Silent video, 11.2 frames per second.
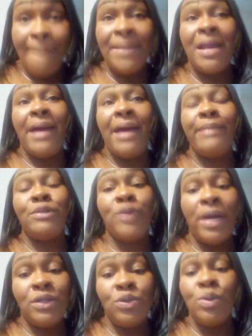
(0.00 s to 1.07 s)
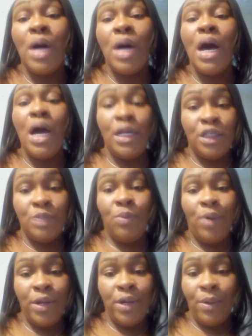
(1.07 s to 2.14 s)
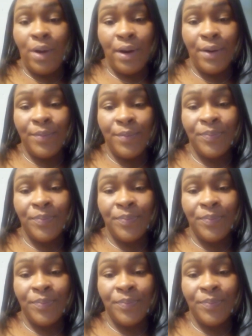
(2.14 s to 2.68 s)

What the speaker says: but I am trying to unspoil her.